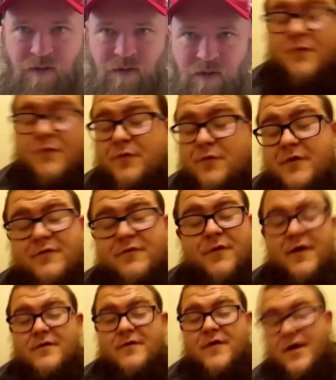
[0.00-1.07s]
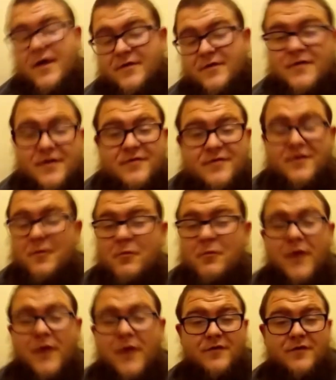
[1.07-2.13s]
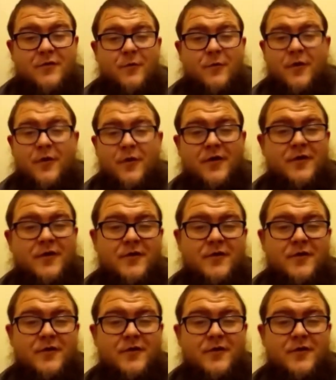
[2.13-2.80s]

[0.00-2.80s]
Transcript: Hoodfoot's fantastic. He's an amazing worker.